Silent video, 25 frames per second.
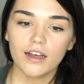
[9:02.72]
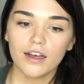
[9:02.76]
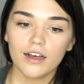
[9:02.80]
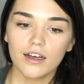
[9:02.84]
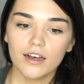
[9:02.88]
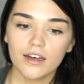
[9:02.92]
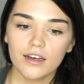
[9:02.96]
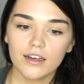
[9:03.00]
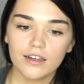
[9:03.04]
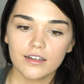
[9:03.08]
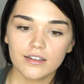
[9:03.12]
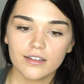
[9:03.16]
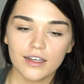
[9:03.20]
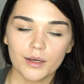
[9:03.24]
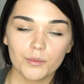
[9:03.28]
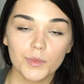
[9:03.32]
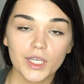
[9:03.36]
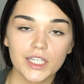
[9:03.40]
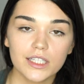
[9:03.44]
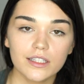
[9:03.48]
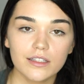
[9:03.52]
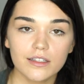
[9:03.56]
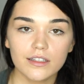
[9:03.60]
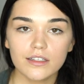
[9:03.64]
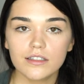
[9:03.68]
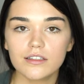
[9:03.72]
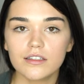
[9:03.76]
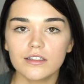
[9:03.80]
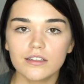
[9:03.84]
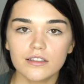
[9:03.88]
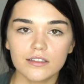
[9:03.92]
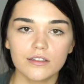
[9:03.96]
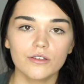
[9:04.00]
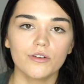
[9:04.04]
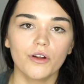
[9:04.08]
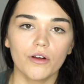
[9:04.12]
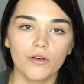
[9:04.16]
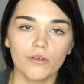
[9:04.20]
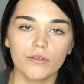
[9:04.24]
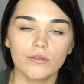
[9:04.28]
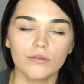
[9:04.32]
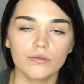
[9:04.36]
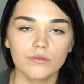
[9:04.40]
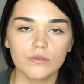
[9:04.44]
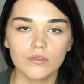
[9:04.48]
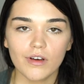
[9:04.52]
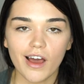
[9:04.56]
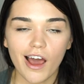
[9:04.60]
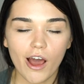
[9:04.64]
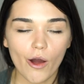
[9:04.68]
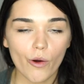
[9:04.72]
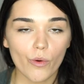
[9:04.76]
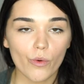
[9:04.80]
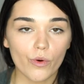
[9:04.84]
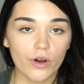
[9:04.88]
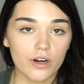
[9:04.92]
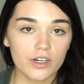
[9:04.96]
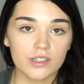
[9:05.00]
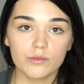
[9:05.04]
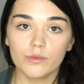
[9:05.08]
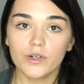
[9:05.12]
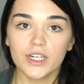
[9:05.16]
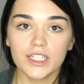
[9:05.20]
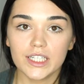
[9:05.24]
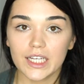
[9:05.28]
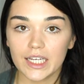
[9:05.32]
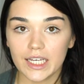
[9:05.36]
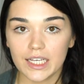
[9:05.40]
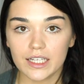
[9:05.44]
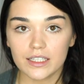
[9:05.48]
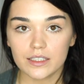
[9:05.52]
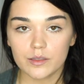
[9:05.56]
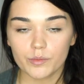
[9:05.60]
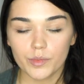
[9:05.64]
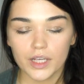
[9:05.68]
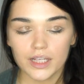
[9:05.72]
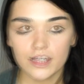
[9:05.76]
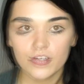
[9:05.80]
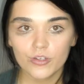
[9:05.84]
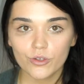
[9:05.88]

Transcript: I mean, this is, you know, how our body is basically.